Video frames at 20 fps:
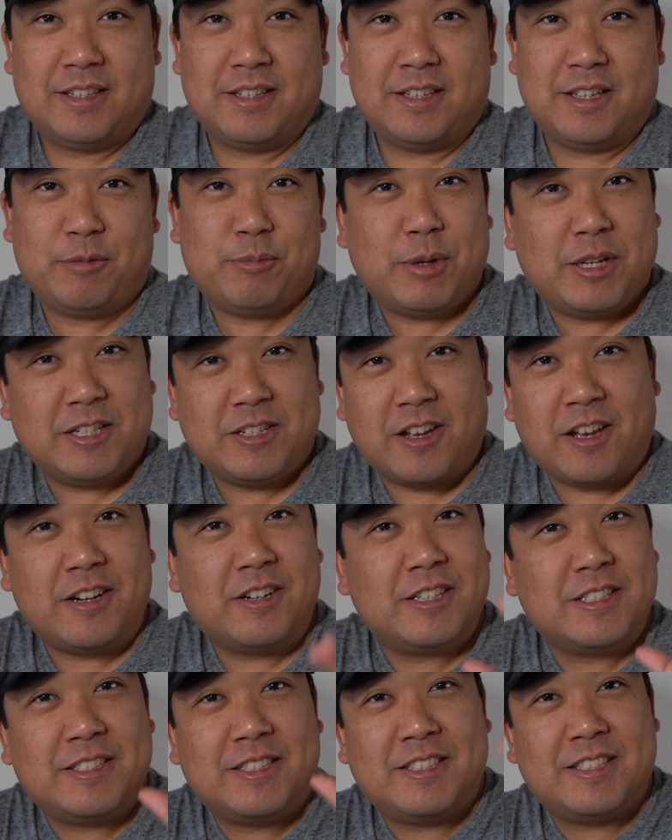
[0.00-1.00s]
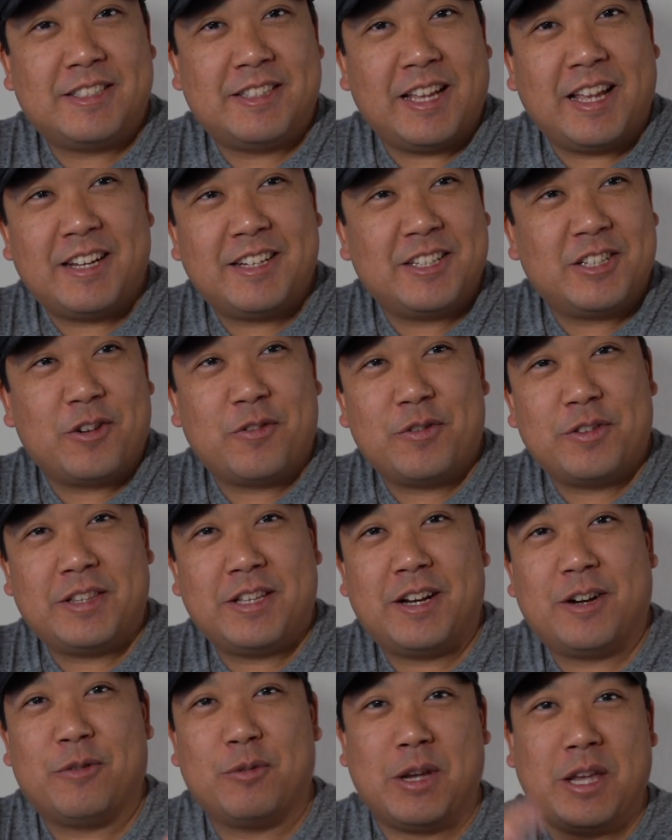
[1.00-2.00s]
And my daughter is standing over
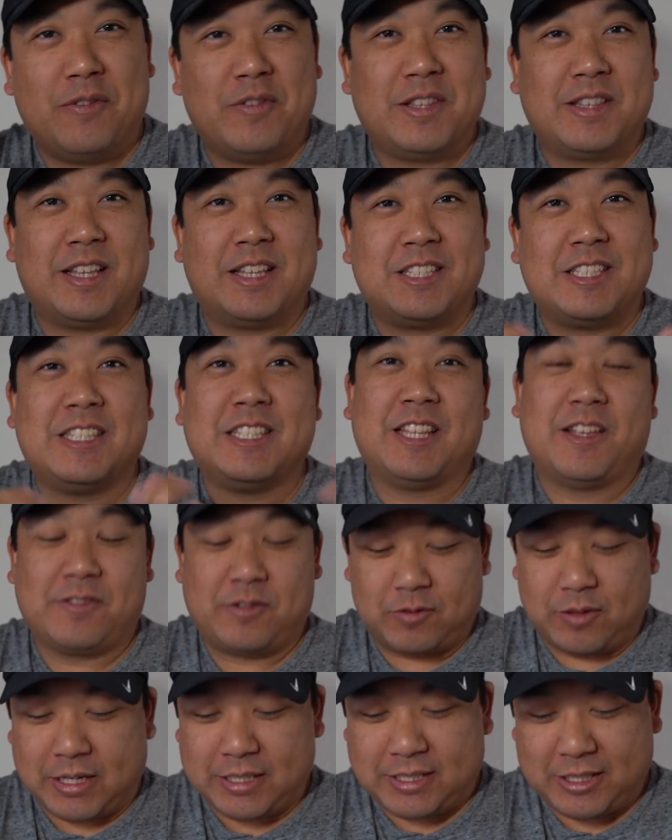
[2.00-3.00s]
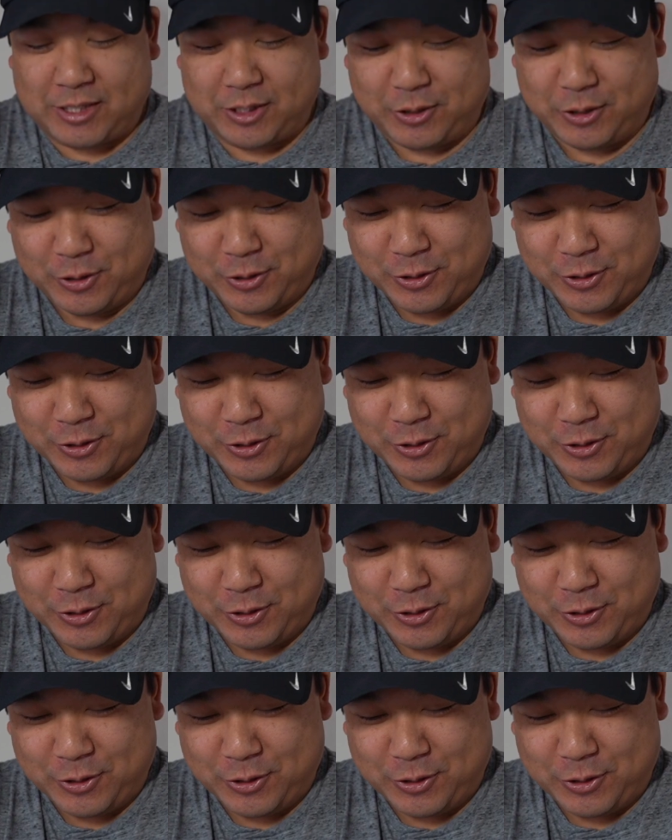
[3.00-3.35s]
there waving that she loves rice too.